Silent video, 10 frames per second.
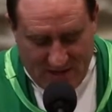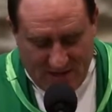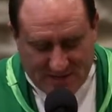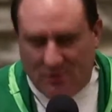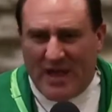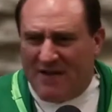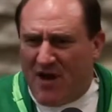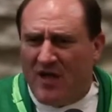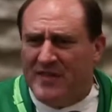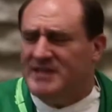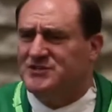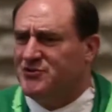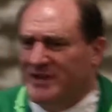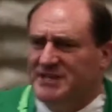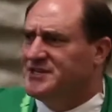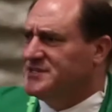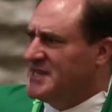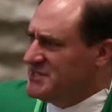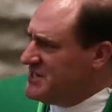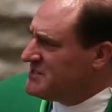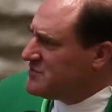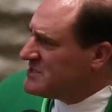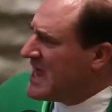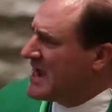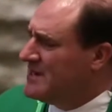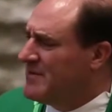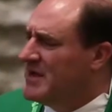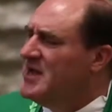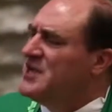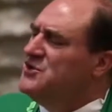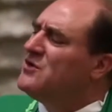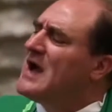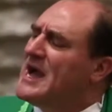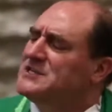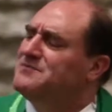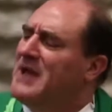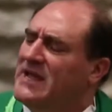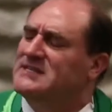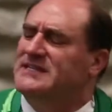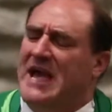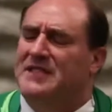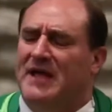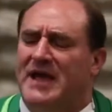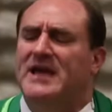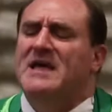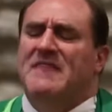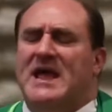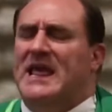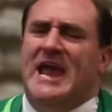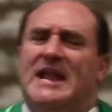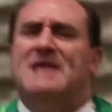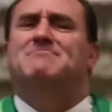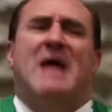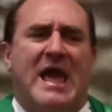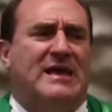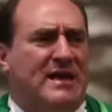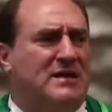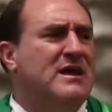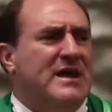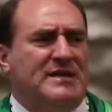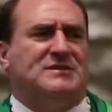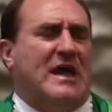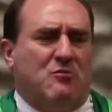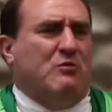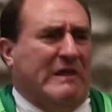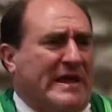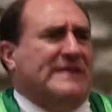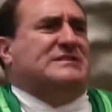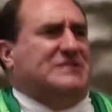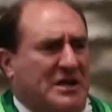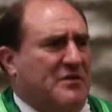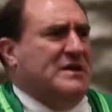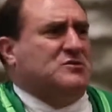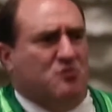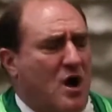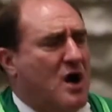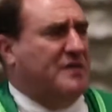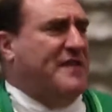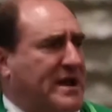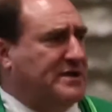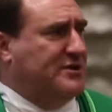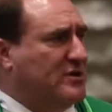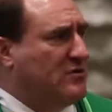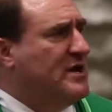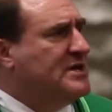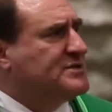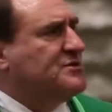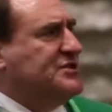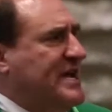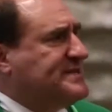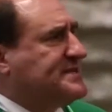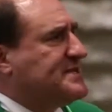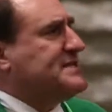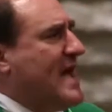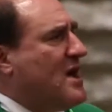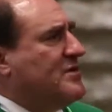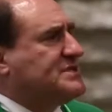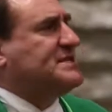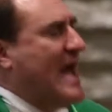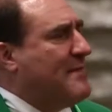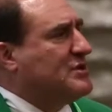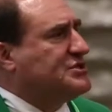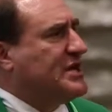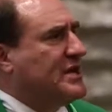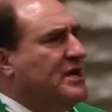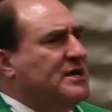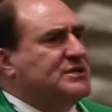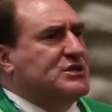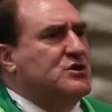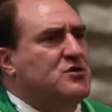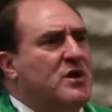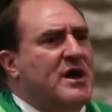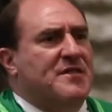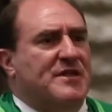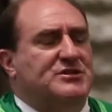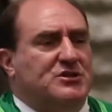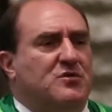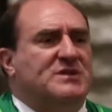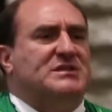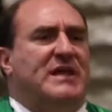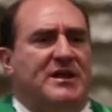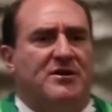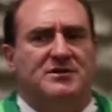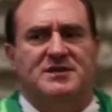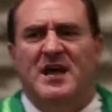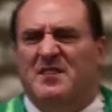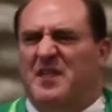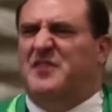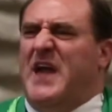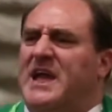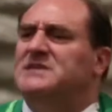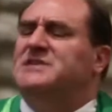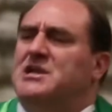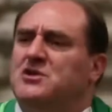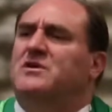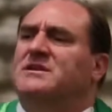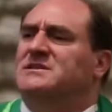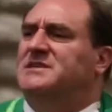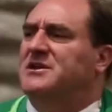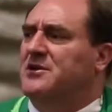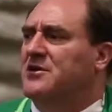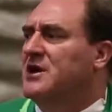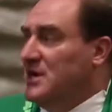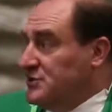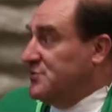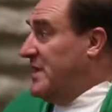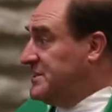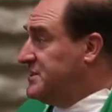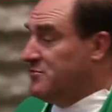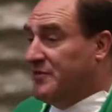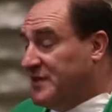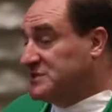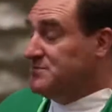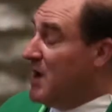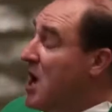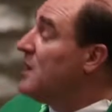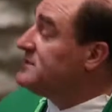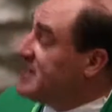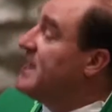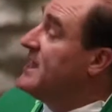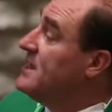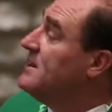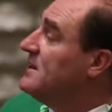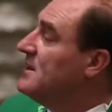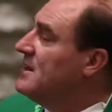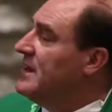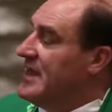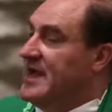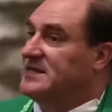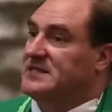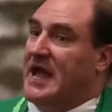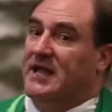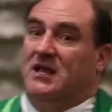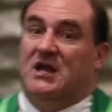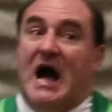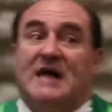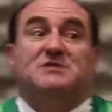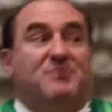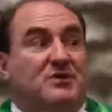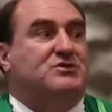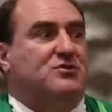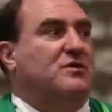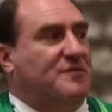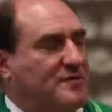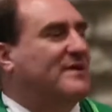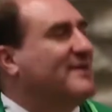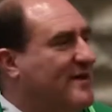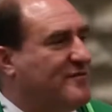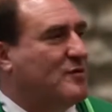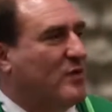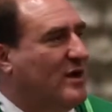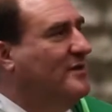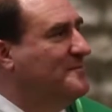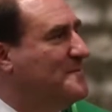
So we have all these traditions that Jesus was talking about. You guys make it sound like that eating bacon is like really a serious wrong thing to do. So Jesus is now establishing to the Jewish leaders the things that you consider tradition with a small t is like gospel truth, if you will.